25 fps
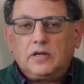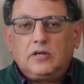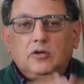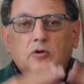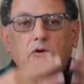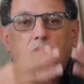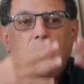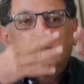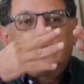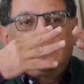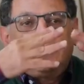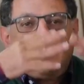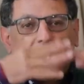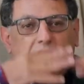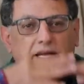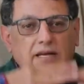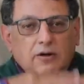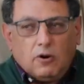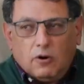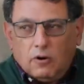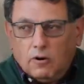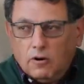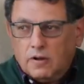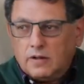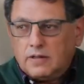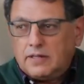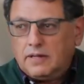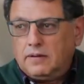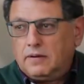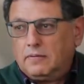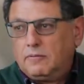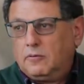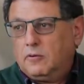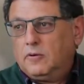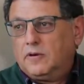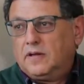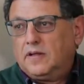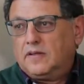you take all the
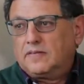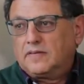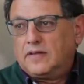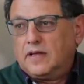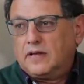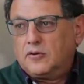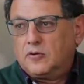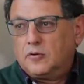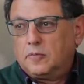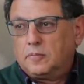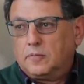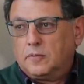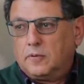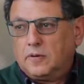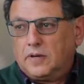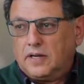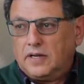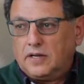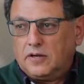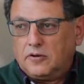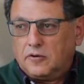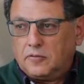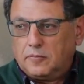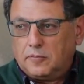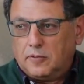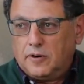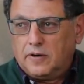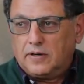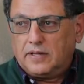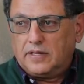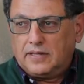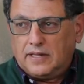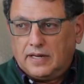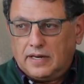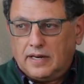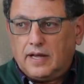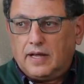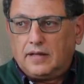goodies that you put in your body
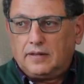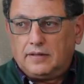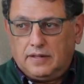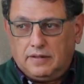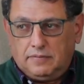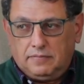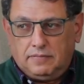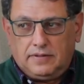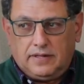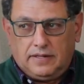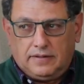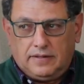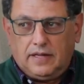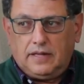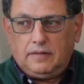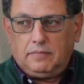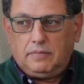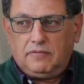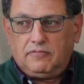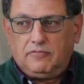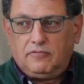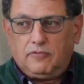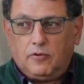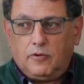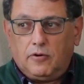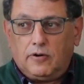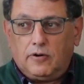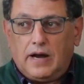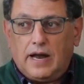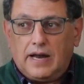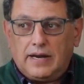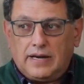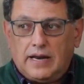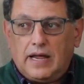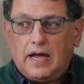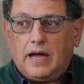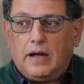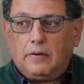the day before,
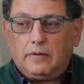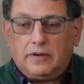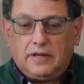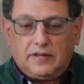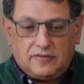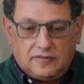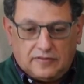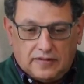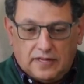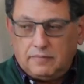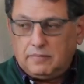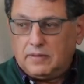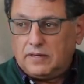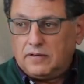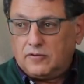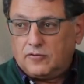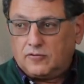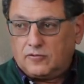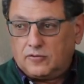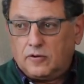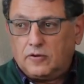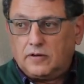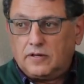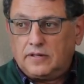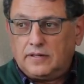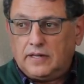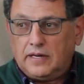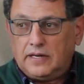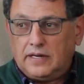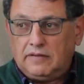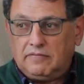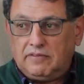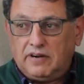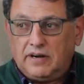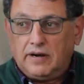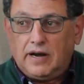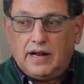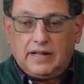and now they've been stored in the
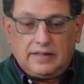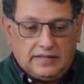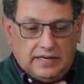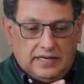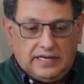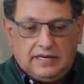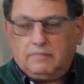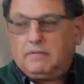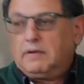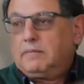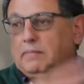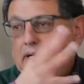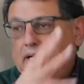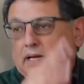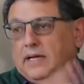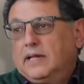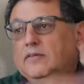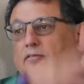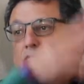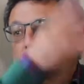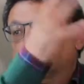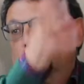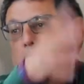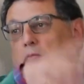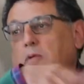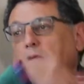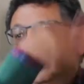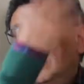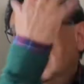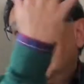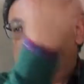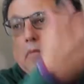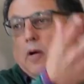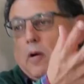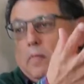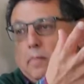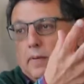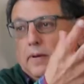liver, and the liver begins to build them
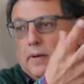up.